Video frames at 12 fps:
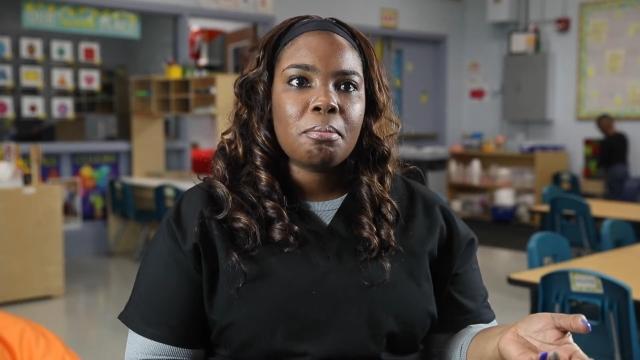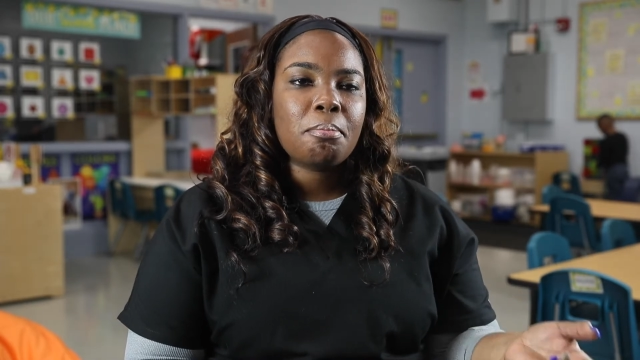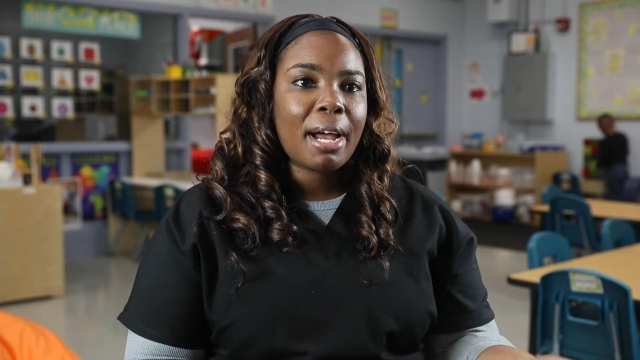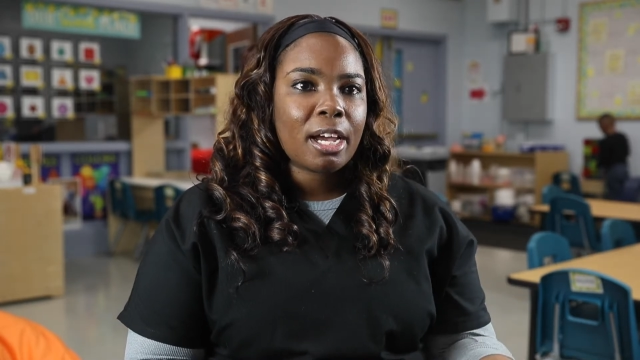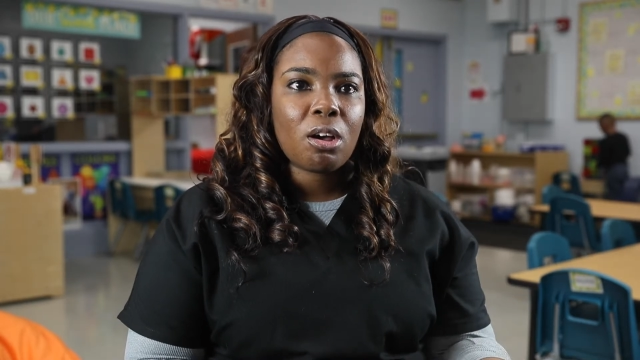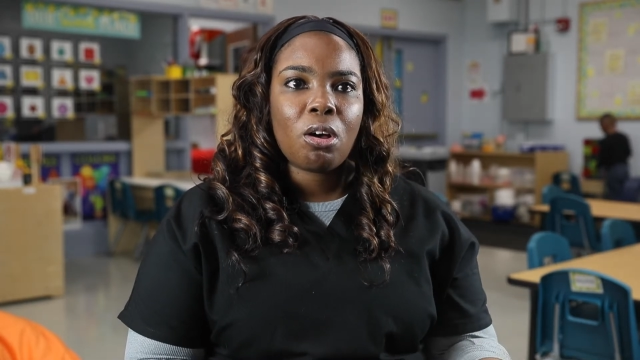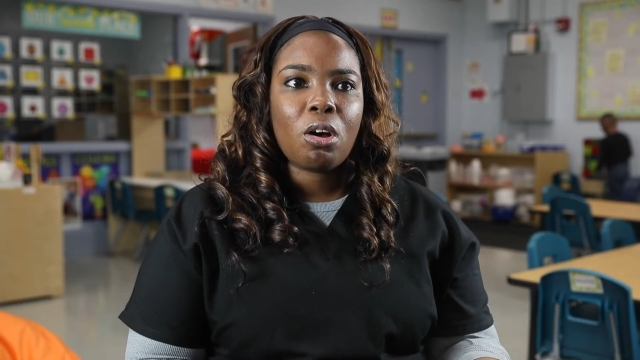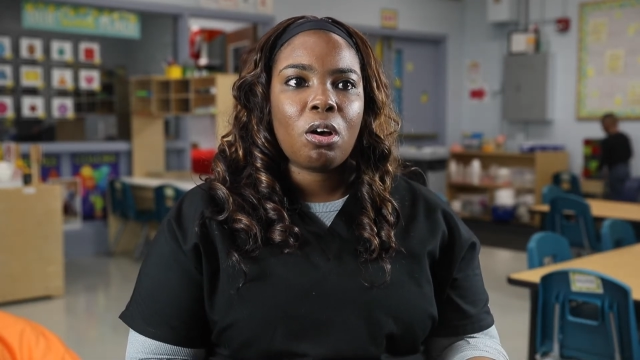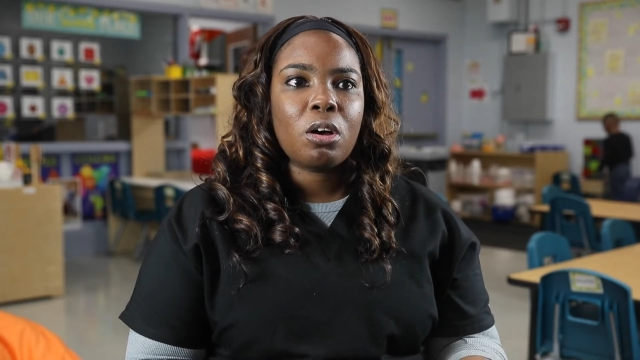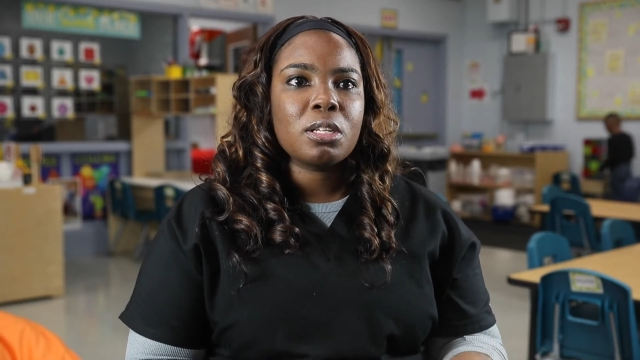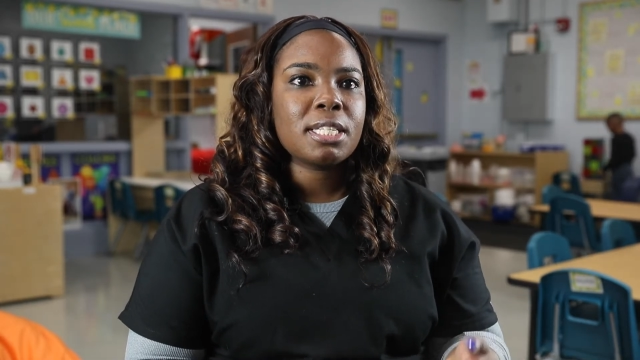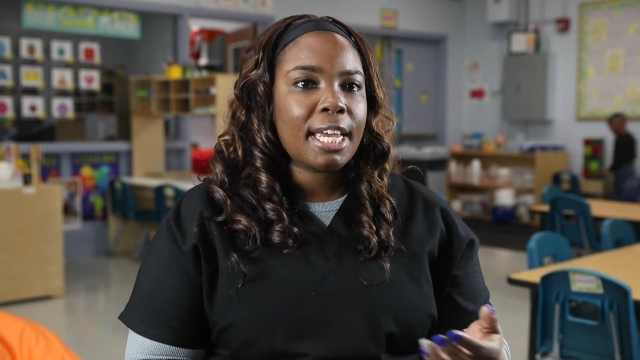my
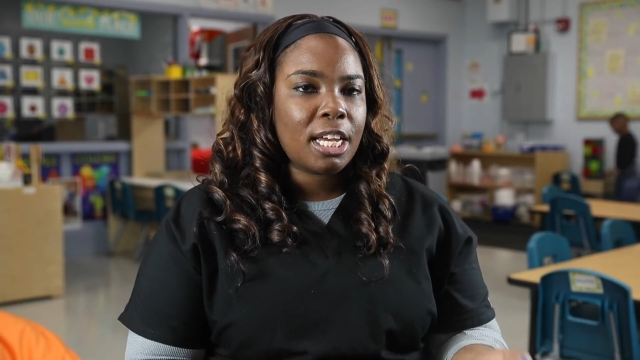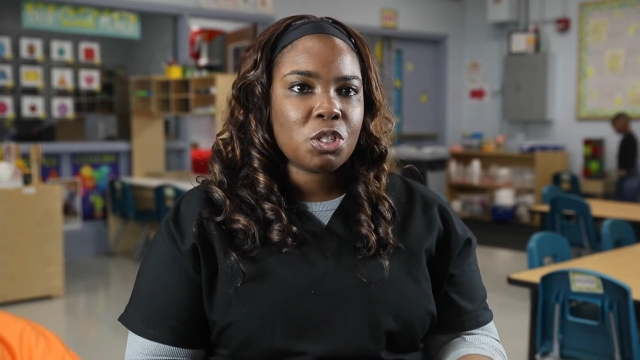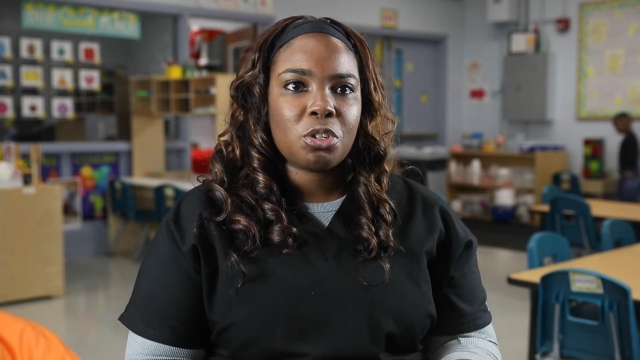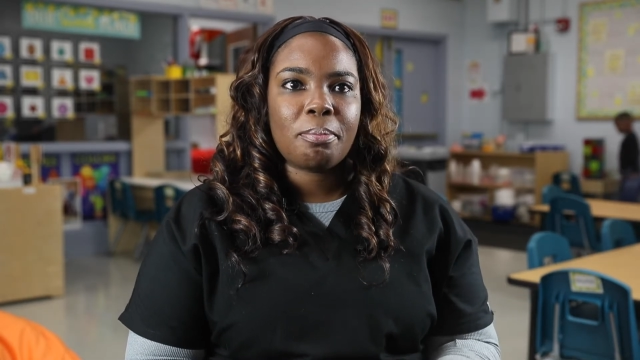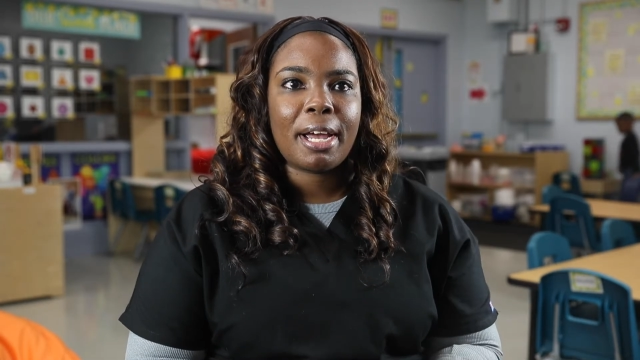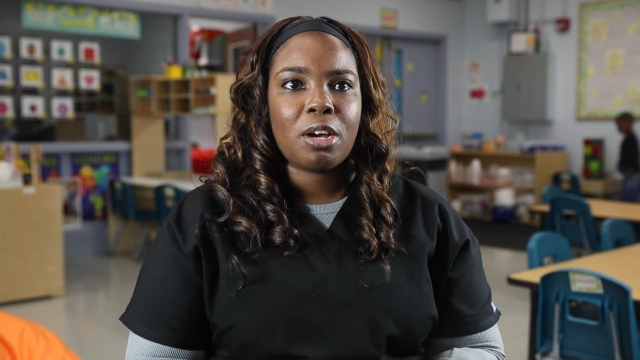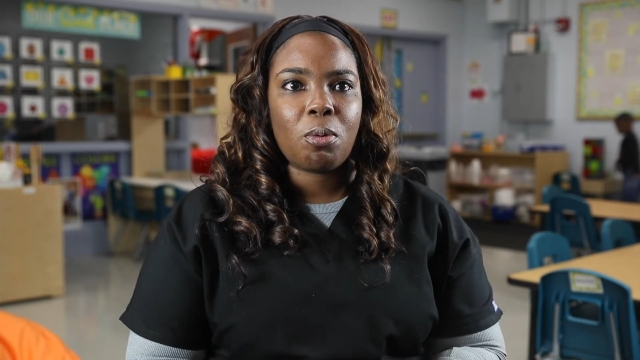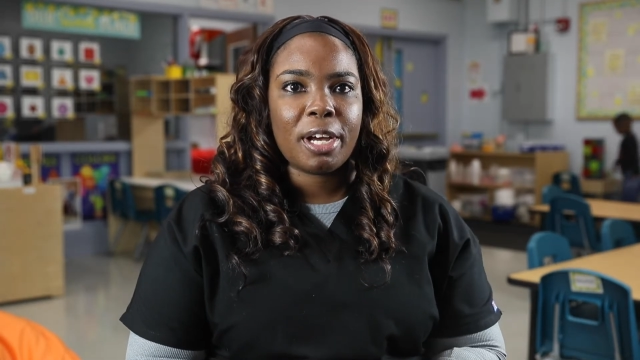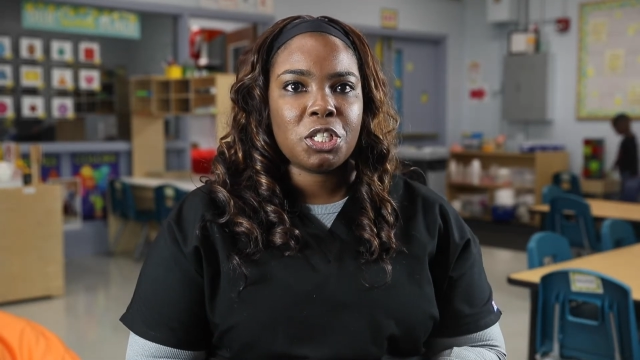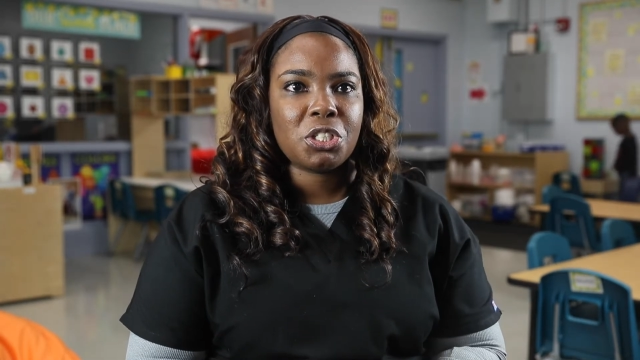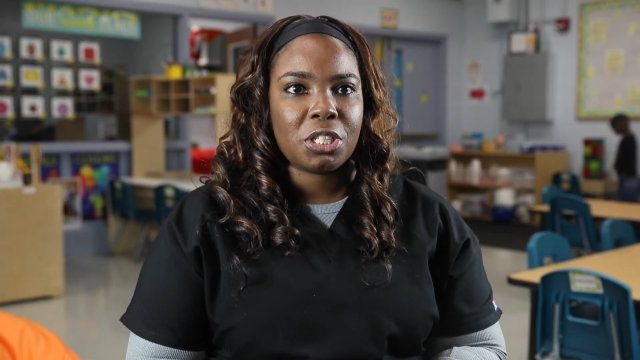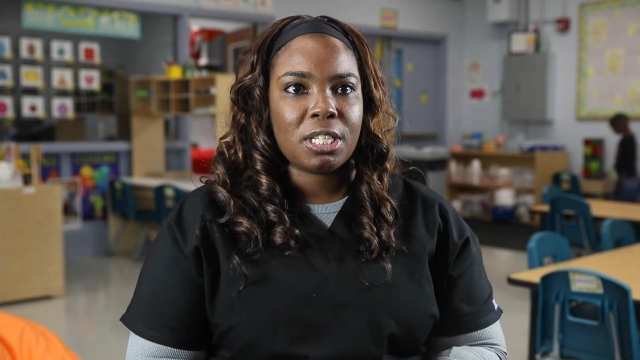calls, answer my
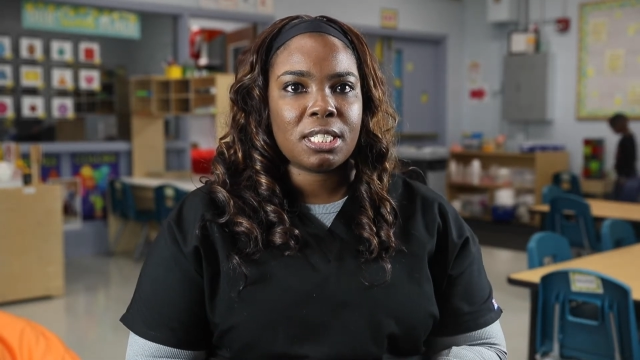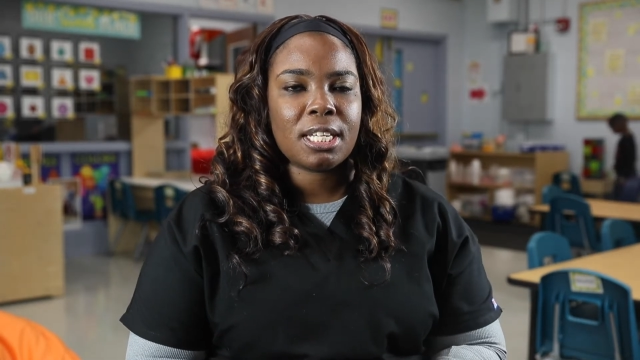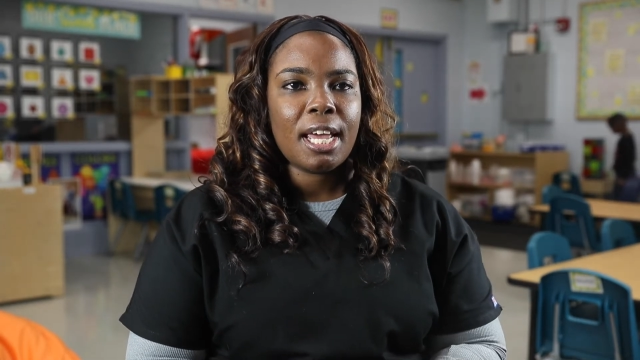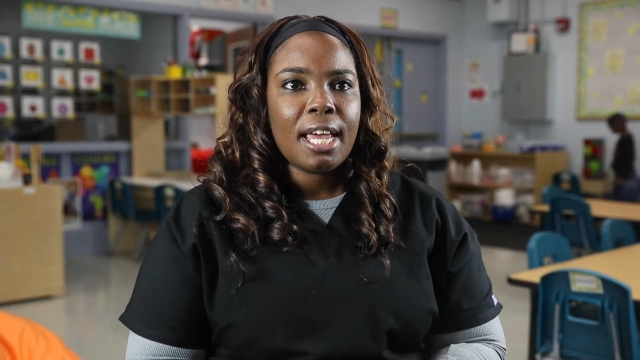questions,